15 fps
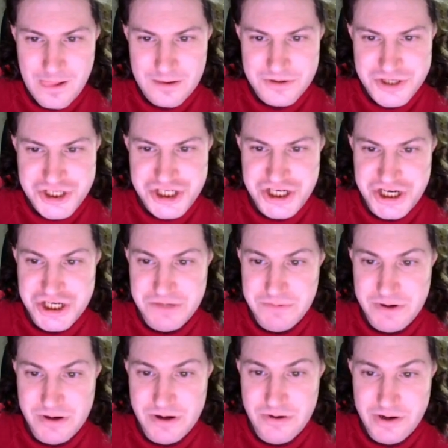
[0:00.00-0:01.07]
change
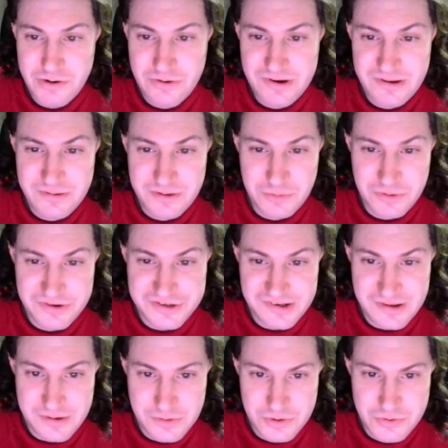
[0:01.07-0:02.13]
American writing or something. It was just
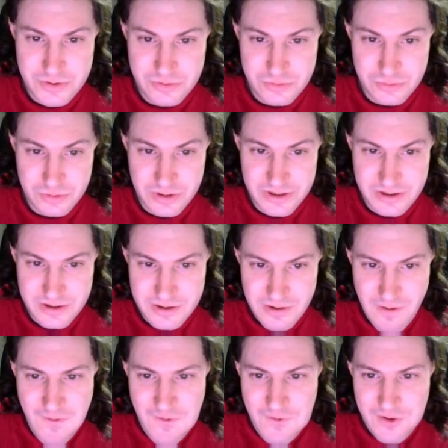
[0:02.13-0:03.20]
they were trying to like
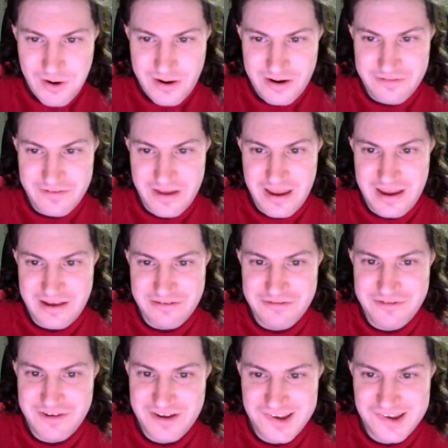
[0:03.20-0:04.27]
kind of
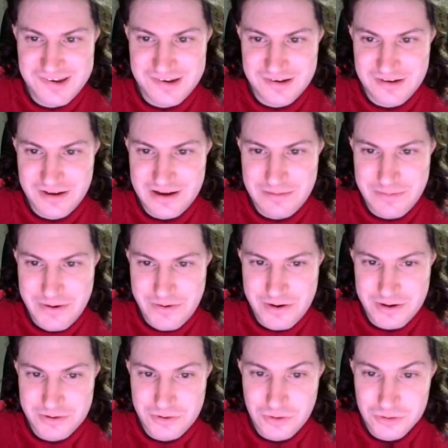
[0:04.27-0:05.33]
invest in like
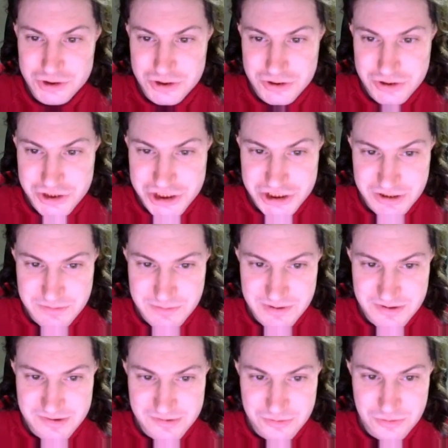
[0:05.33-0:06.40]
American culture shit
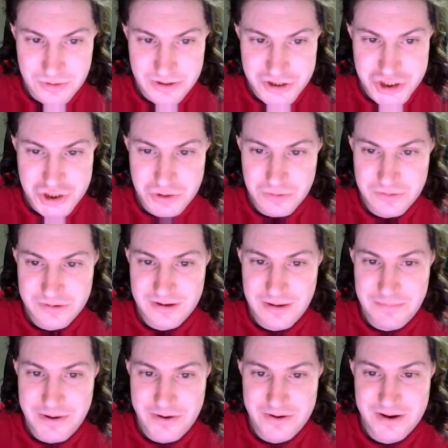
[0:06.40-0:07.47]
because to like show that
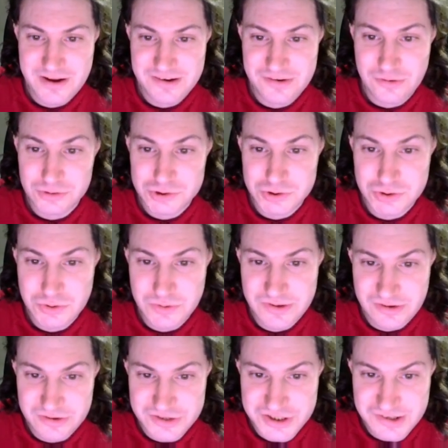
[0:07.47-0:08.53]
America has culture too. It's
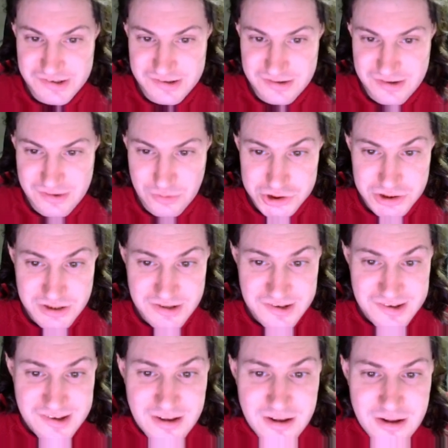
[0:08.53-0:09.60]
not just
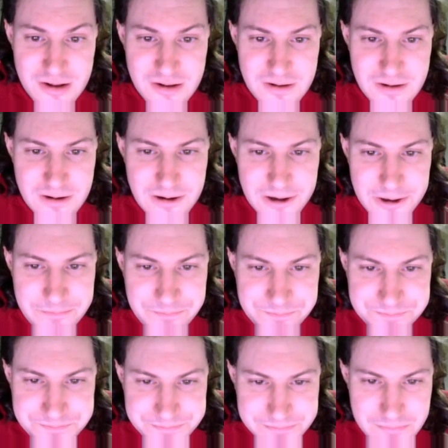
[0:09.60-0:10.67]
socialists.
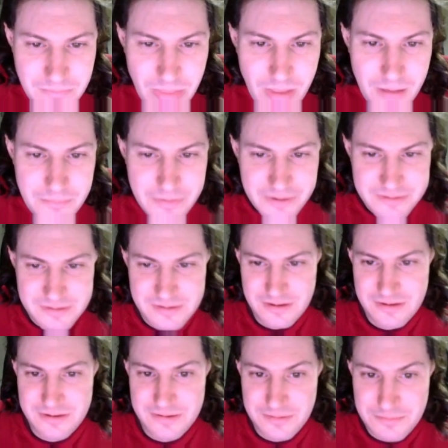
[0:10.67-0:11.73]
Um, but
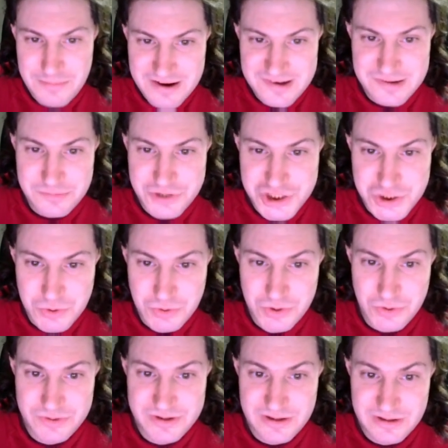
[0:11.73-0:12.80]
the maxim show
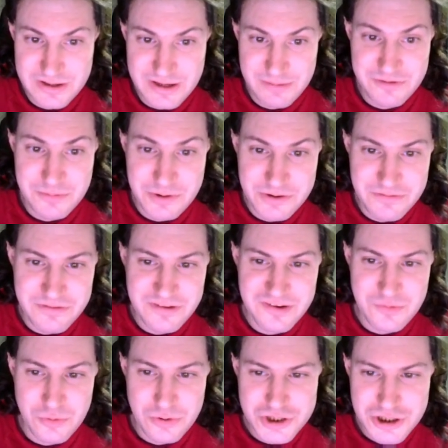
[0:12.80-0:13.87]
don't tell came from one of these
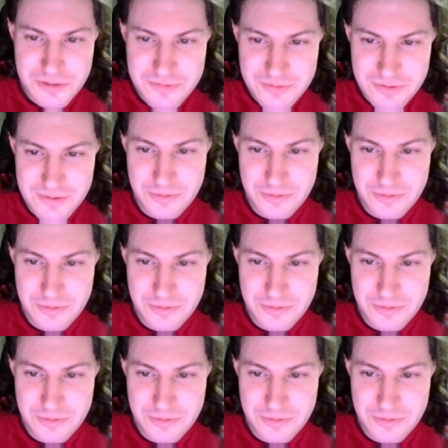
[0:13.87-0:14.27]
workshops to the